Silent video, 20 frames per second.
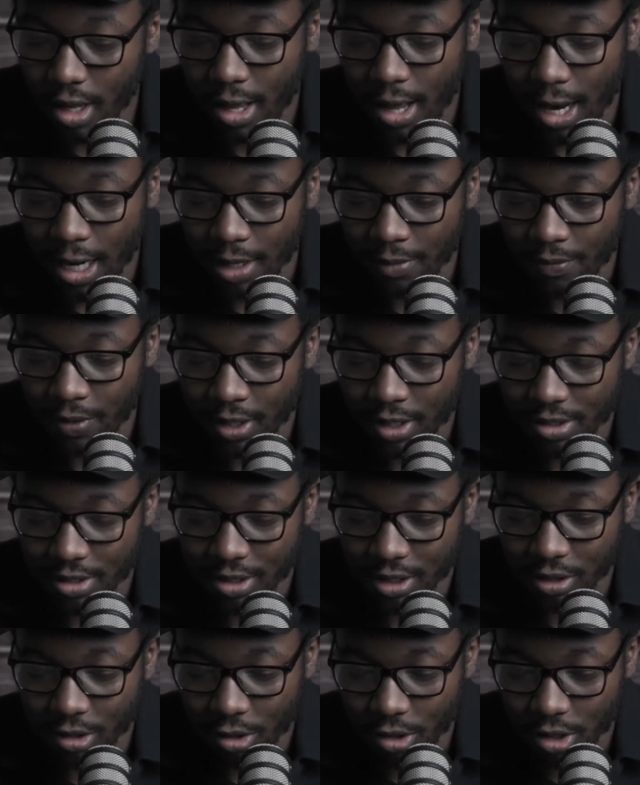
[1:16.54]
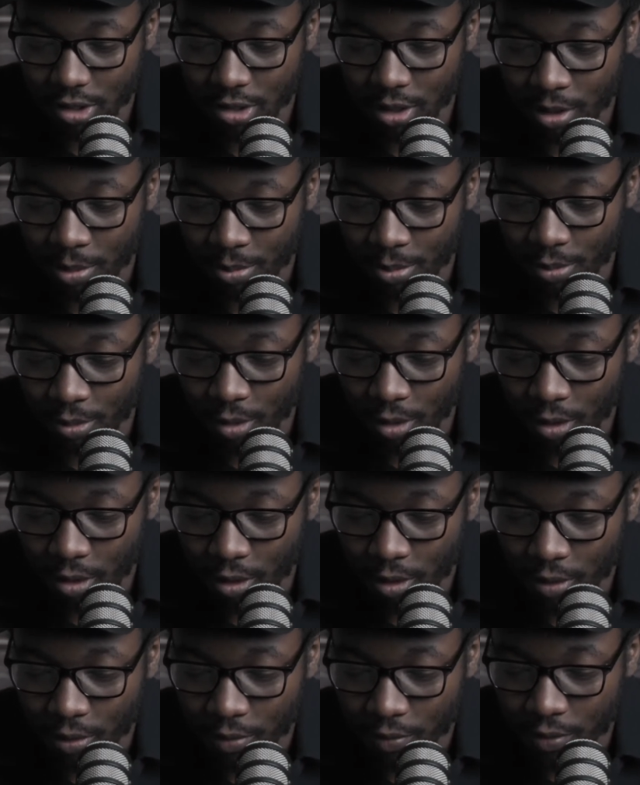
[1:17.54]
And I think it's just like a good example
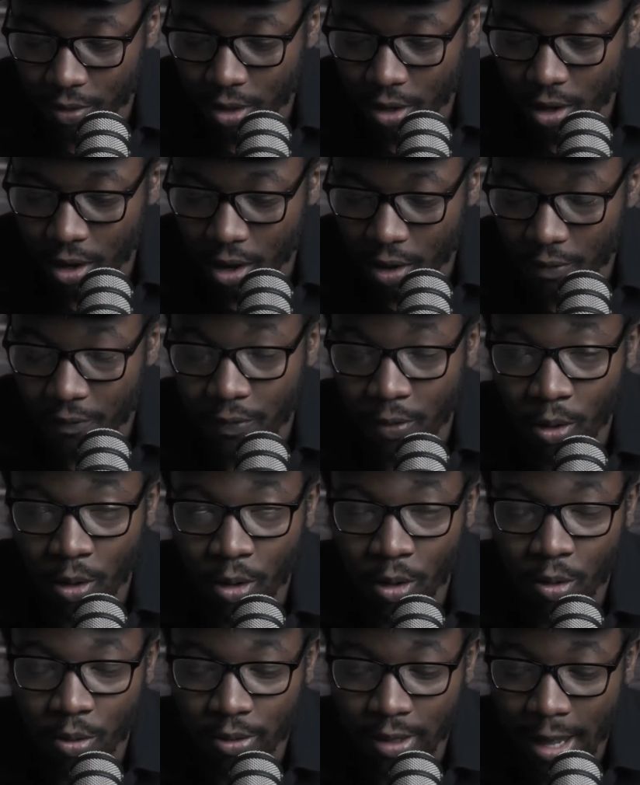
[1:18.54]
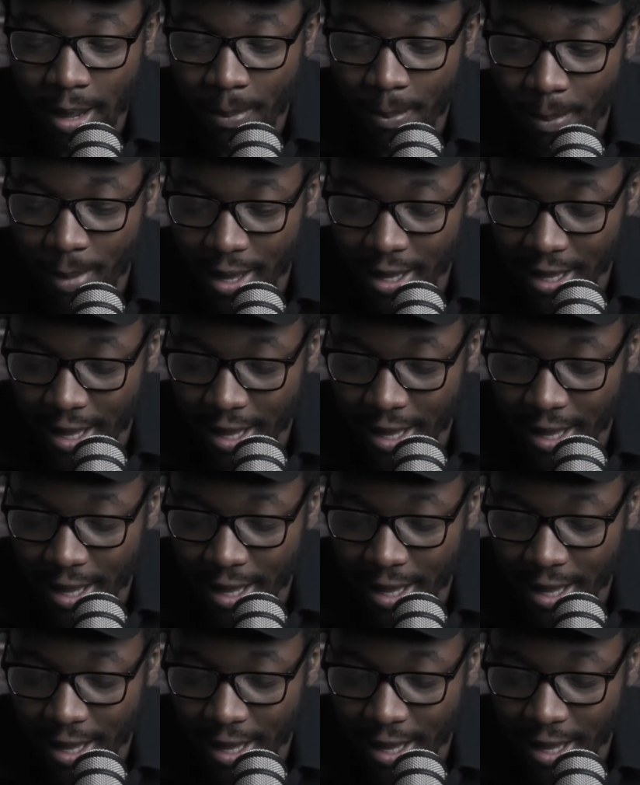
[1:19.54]
of a photo that I may